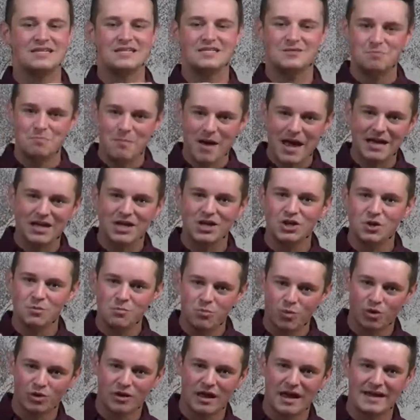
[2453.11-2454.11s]
He's making you
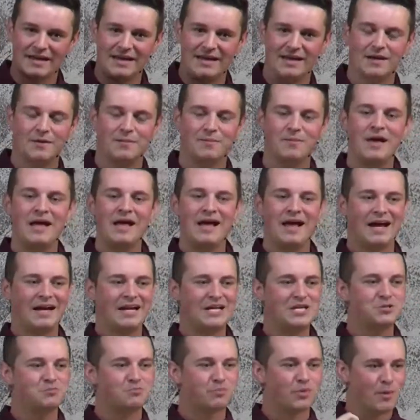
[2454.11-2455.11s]
more like him,
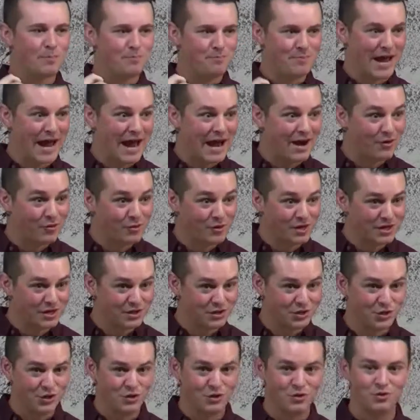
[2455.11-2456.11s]
and he's
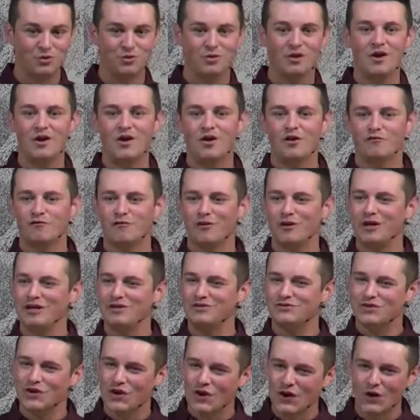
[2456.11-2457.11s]
preparing you for an
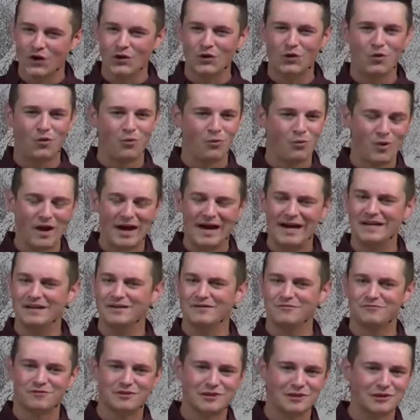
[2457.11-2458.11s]
eternal weight
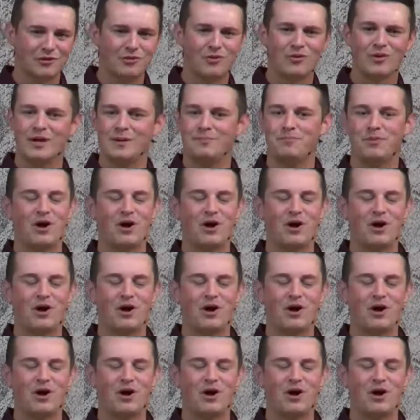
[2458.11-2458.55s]
of glory.